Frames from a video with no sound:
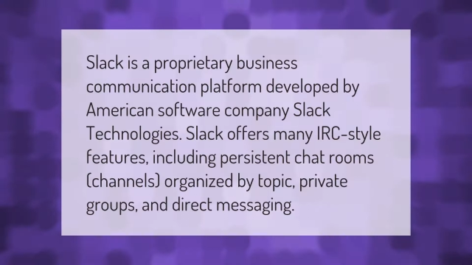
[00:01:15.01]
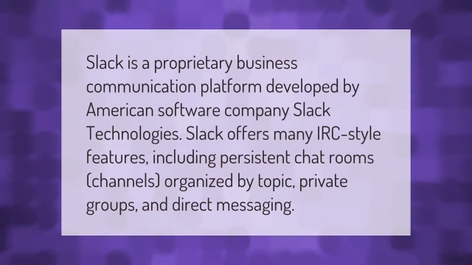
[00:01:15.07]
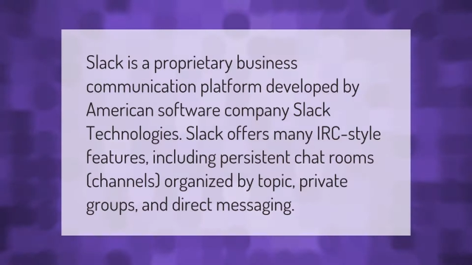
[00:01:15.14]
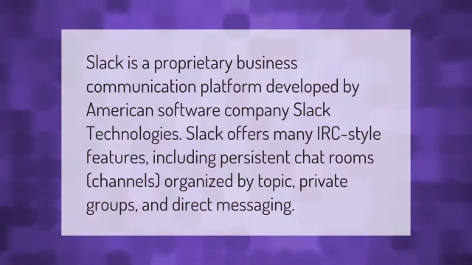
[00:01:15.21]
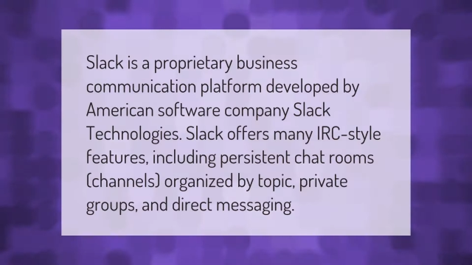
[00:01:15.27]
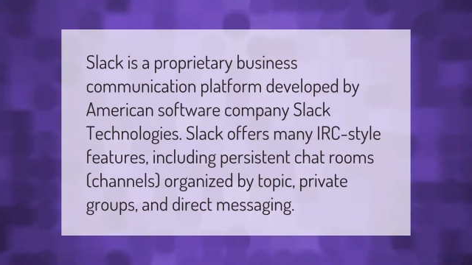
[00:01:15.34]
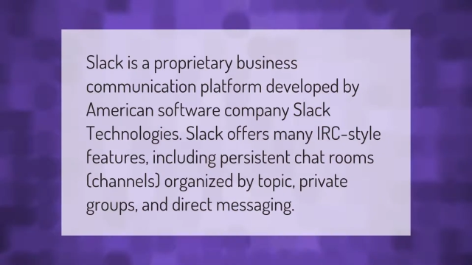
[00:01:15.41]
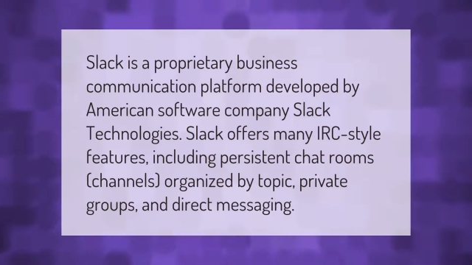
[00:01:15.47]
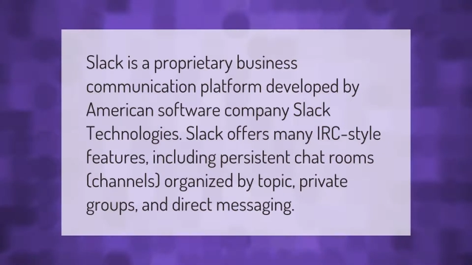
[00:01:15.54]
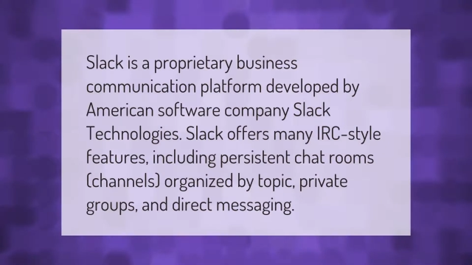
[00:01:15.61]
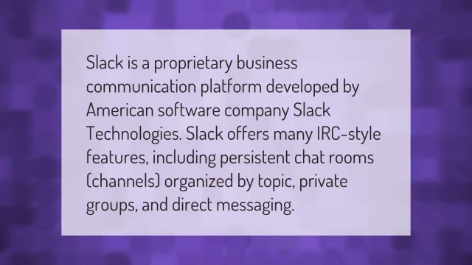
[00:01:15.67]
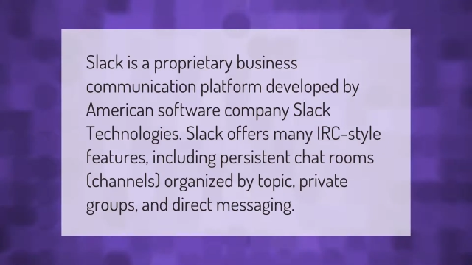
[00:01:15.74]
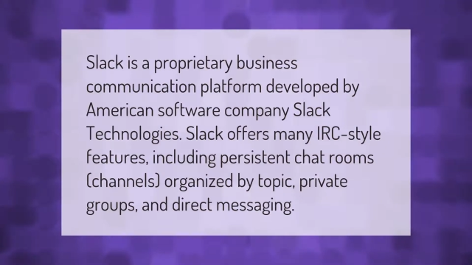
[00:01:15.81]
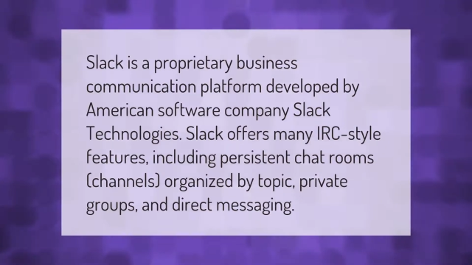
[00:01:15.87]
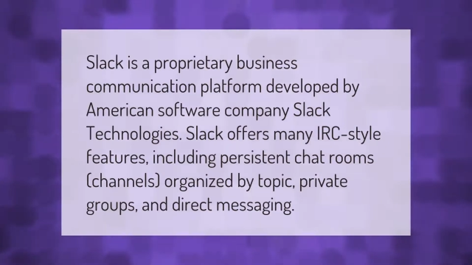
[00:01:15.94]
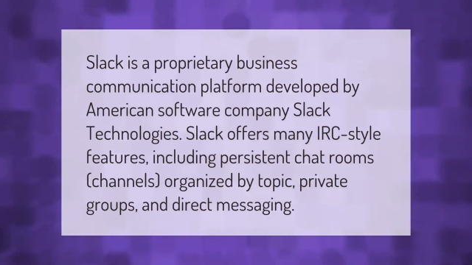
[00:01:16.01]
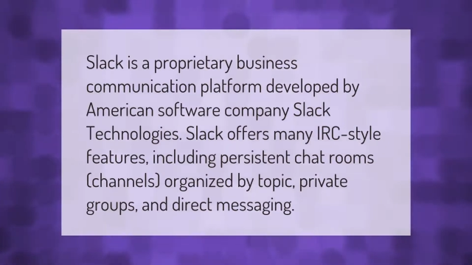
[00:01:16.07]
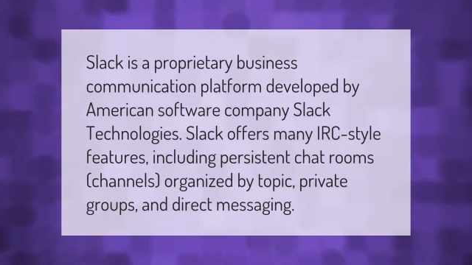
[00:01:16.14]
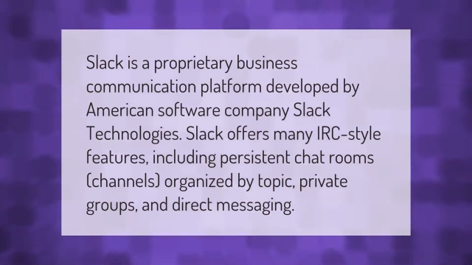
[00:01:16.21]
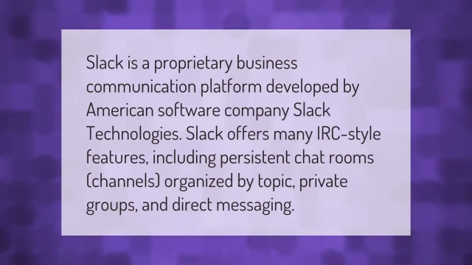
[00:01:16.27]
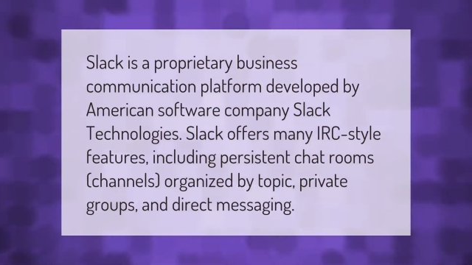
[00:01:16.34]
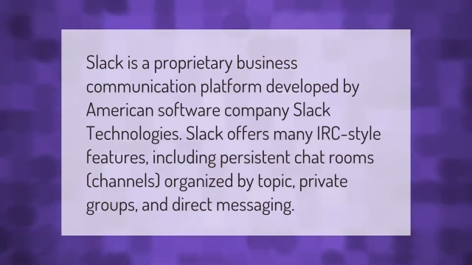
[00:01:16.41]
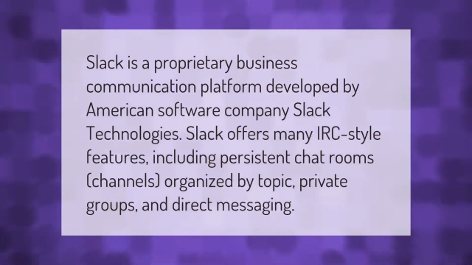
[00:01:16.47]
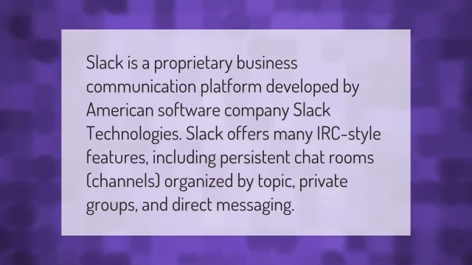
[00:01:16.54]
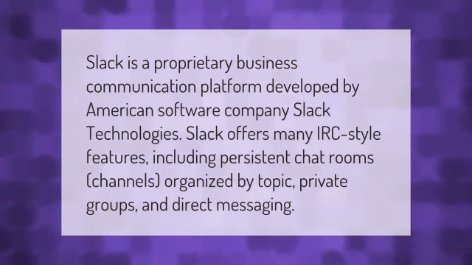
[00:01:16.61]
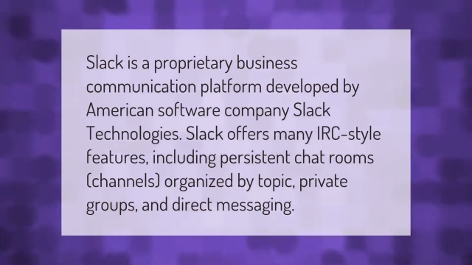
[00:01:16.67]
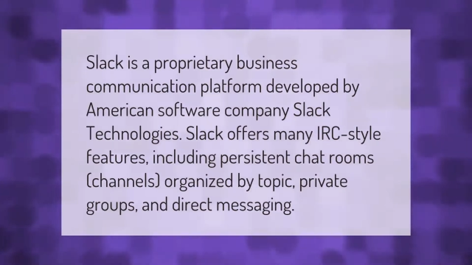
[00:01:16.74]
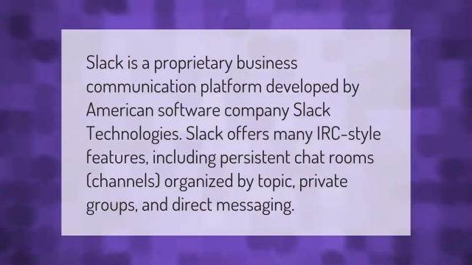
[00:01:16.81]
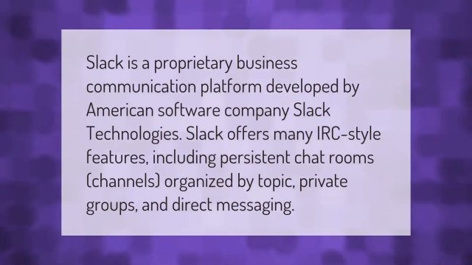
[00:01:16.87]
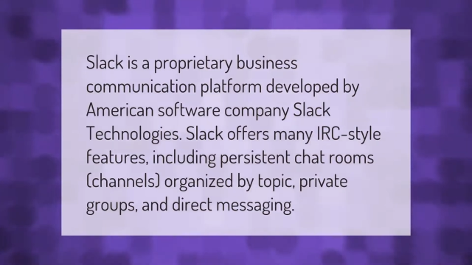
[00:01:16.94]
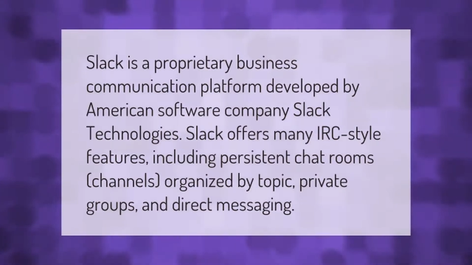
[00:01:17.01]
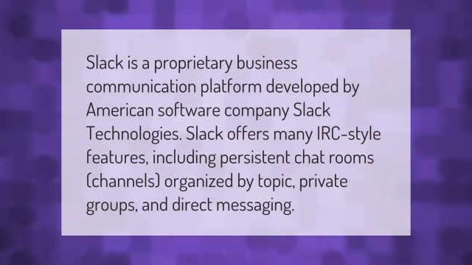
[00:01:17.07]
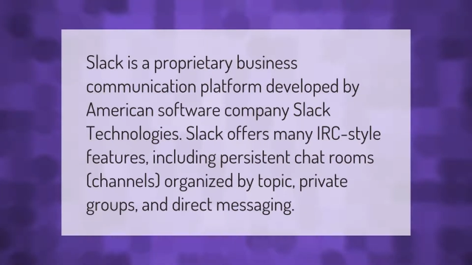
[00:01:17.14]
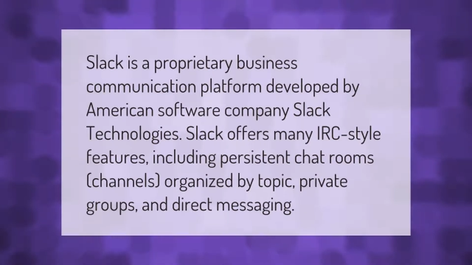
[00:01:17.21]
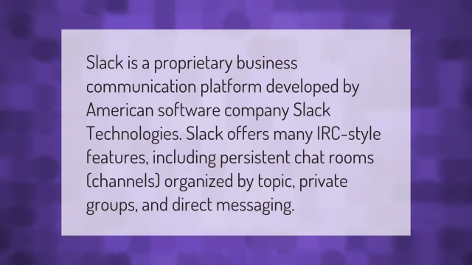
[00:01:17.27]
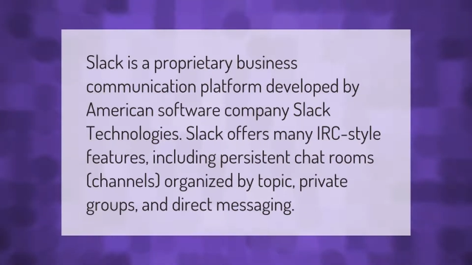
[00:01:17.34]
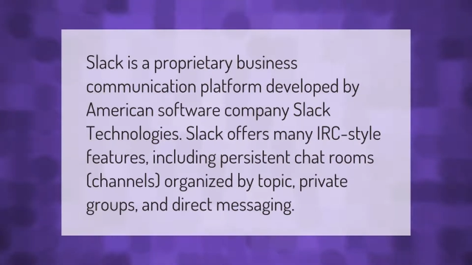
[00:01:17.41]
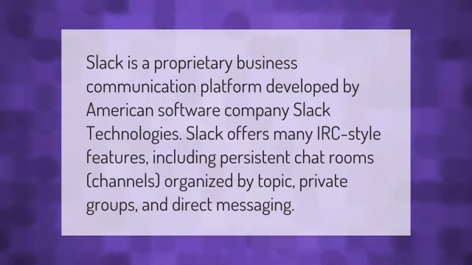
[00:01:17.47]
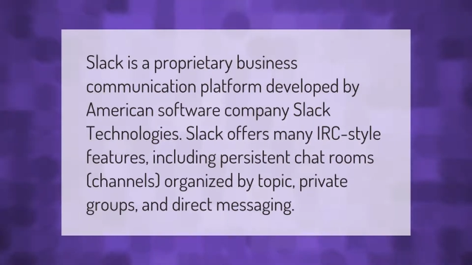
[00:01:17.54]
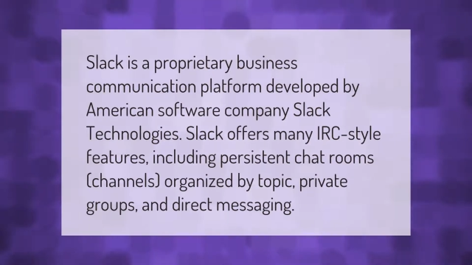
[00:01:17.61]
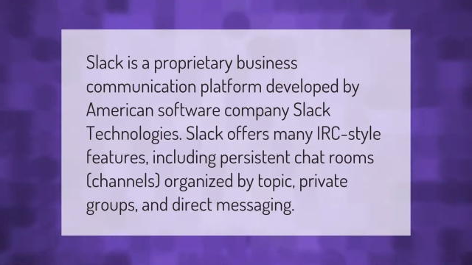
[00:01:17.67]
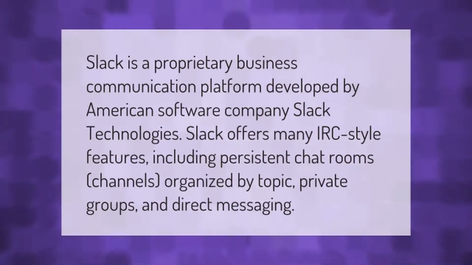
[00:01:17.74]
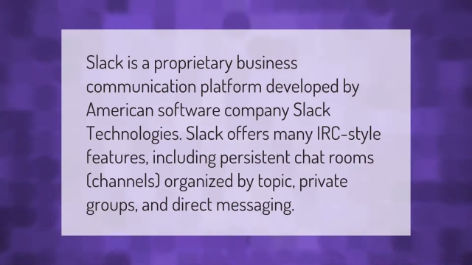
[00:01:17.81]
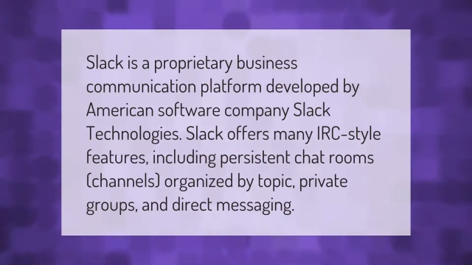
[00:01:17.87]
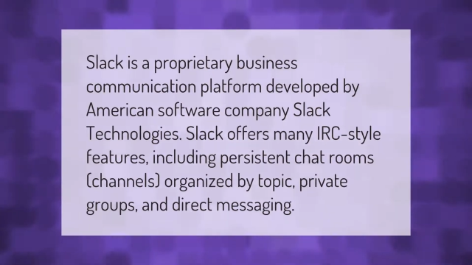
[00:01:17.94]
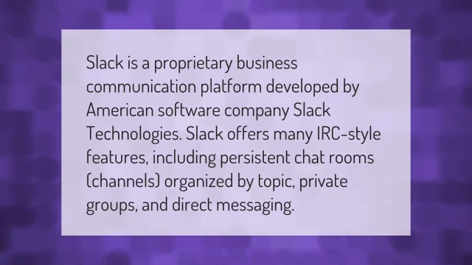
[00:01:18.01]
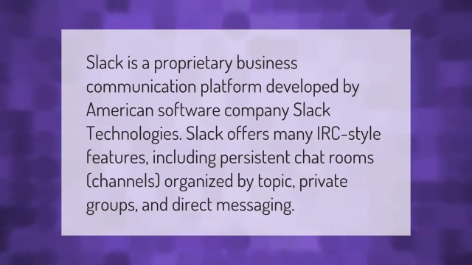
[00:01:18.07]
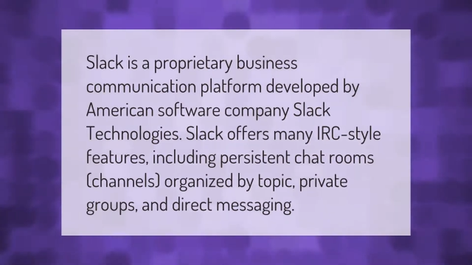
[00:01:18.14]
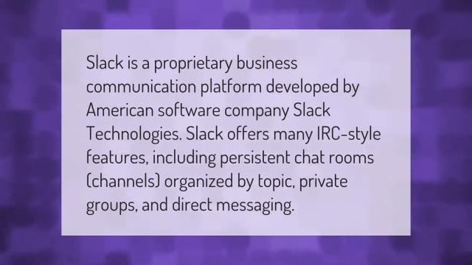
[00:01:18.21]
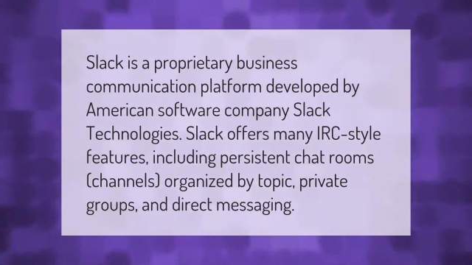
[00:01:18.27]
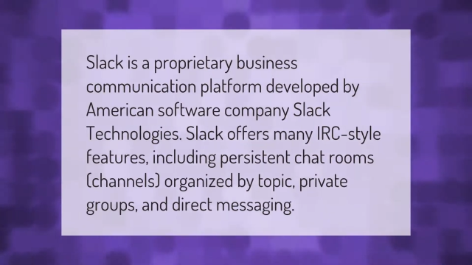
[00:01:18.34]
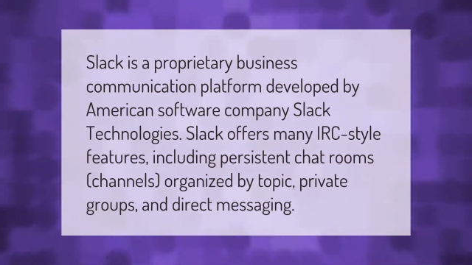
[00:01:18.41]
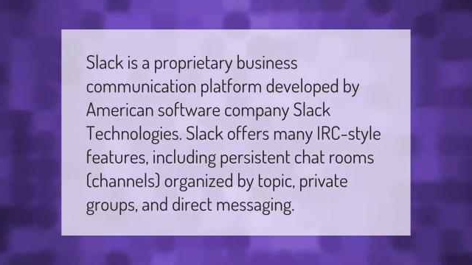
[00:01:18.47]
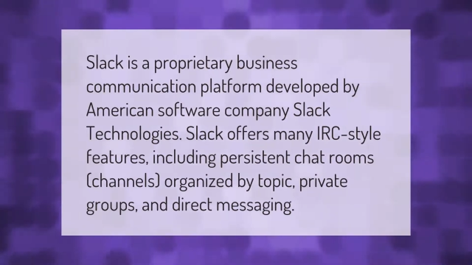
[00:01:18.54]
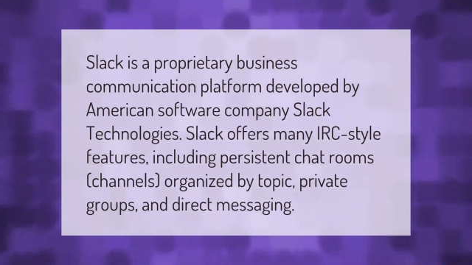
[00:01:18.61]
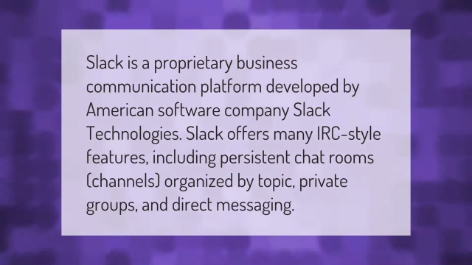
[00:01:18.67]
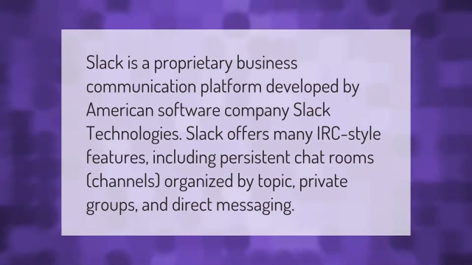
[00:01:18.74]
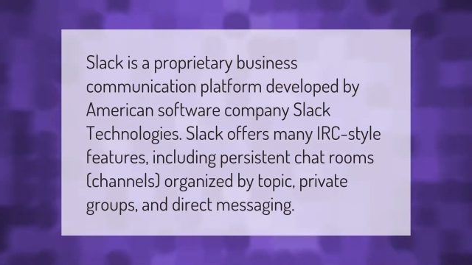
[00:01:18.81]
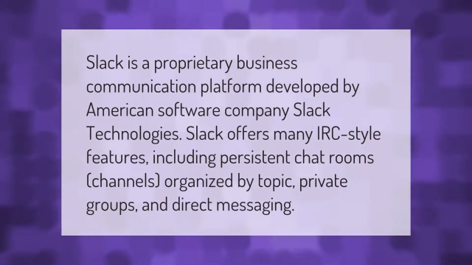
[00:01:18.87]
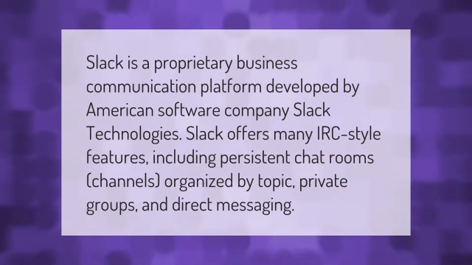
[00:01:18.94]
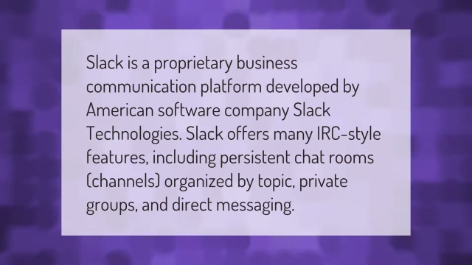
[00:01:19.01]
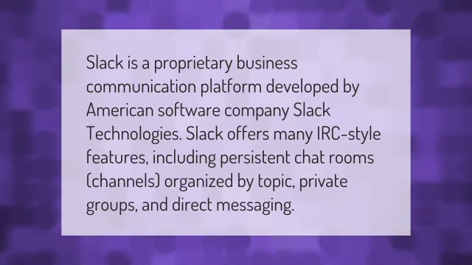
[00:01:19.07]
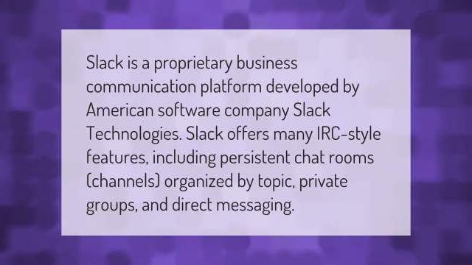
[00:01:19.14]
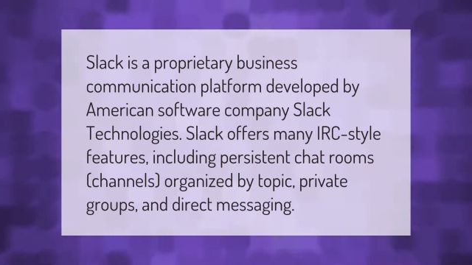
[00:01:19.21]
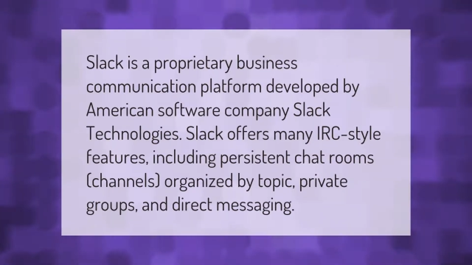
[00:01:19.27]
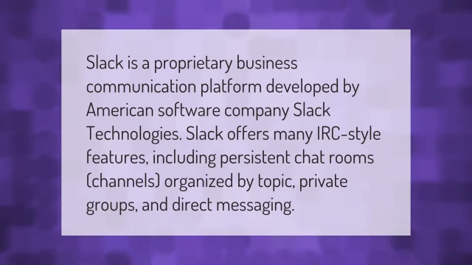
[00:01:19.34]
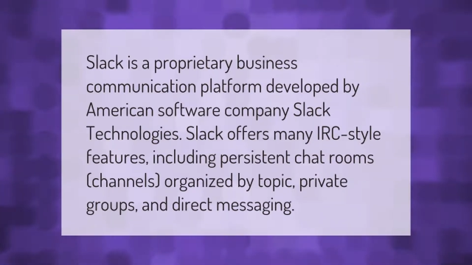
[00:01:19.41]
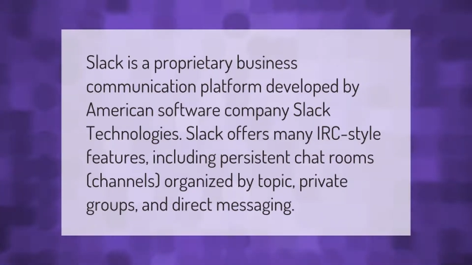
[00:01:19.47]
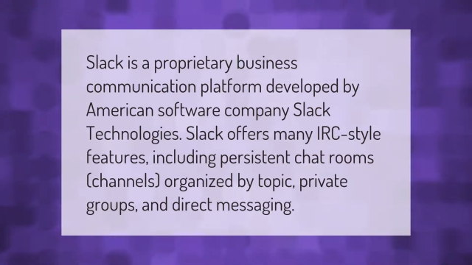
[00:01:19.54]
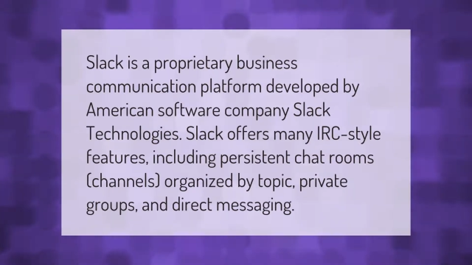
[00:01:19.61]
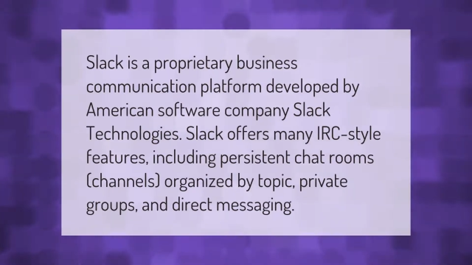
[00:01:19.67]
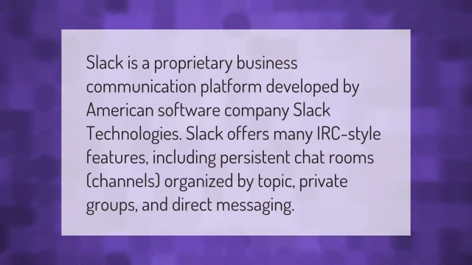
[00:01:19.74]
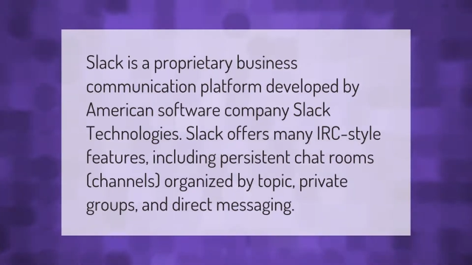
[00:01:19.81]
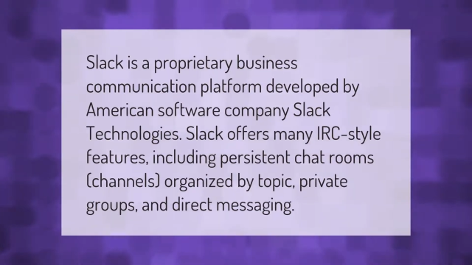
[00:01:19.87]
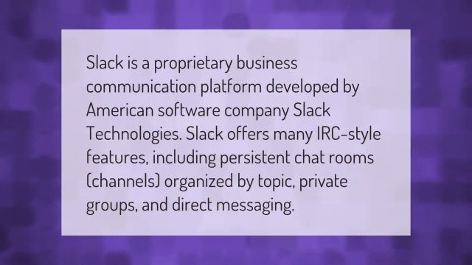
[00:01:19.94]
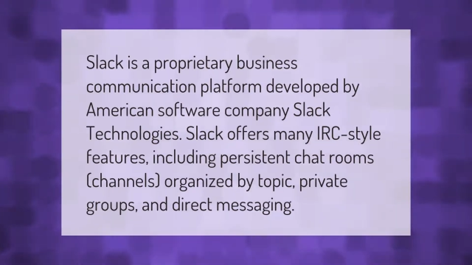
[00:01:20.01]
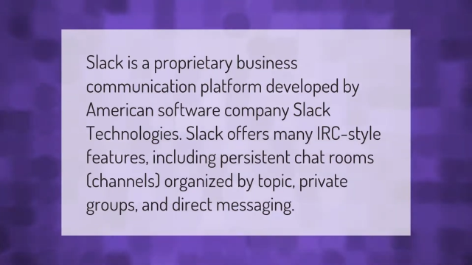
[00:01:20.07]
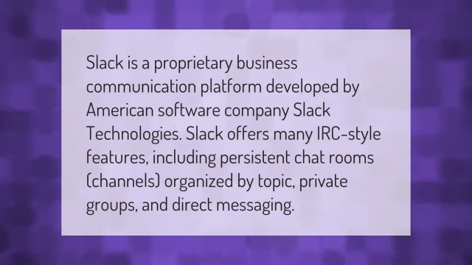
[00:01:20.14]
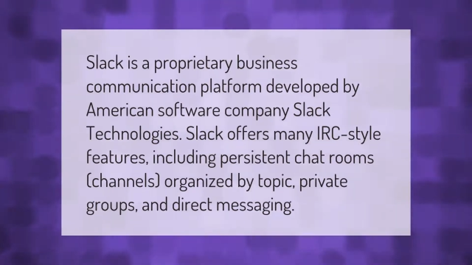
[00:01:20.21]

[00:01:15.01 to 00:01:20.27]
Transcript: (no speaker visible)